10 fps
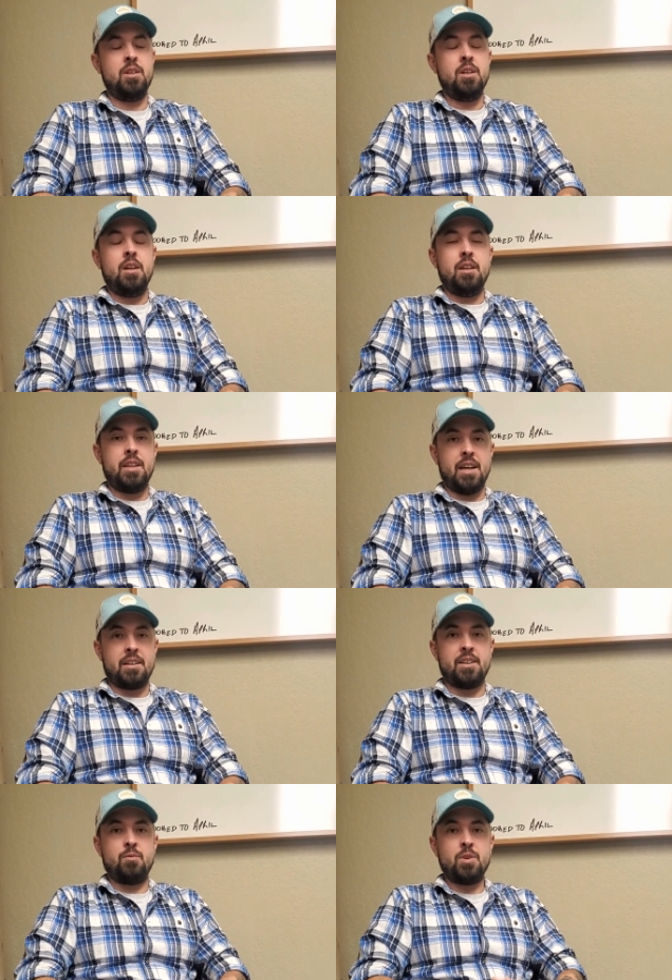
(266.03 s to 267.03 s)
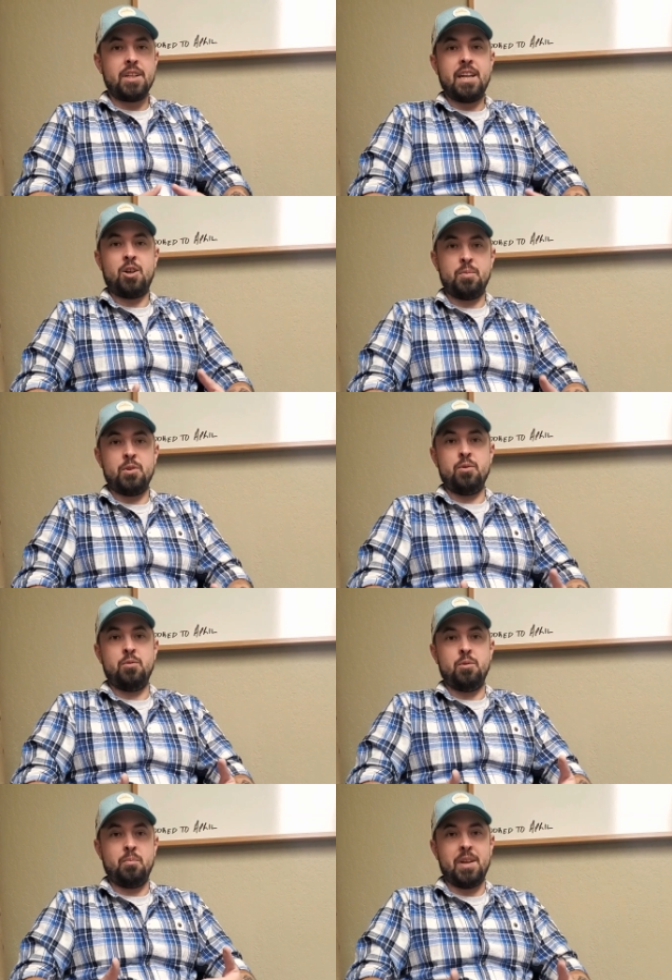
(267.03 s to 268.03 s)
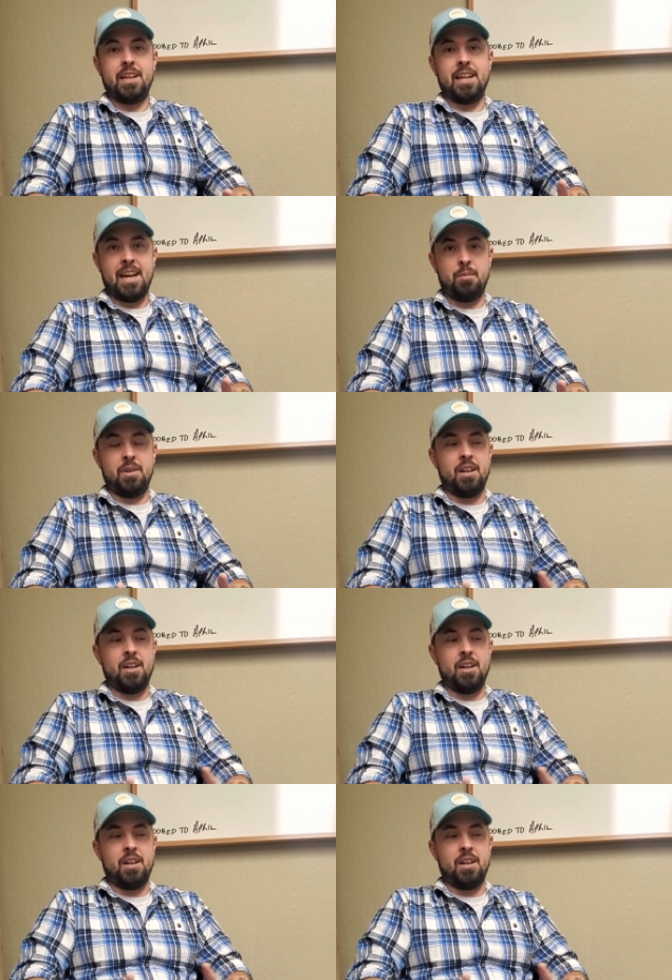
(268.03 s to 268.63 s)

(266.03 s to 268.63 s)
that can really help you make it happen.